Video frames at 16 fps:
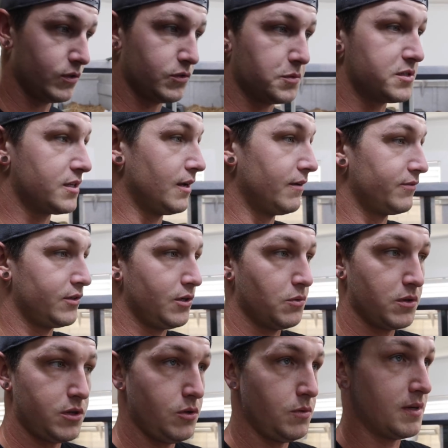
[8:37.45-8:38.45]
because we still have to deal
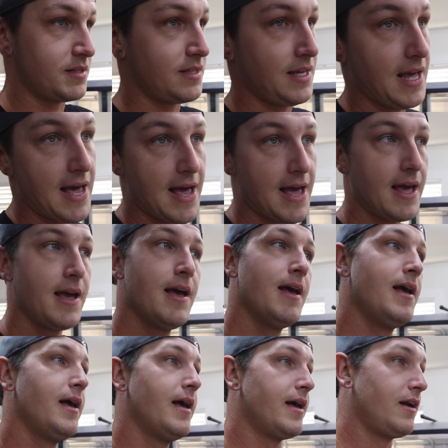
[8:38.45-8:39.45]
with USDA
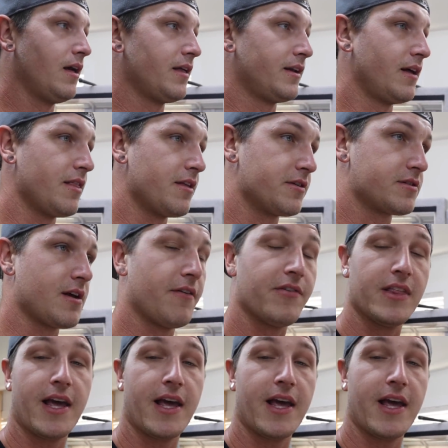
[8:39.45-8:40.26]
and all that other stuff.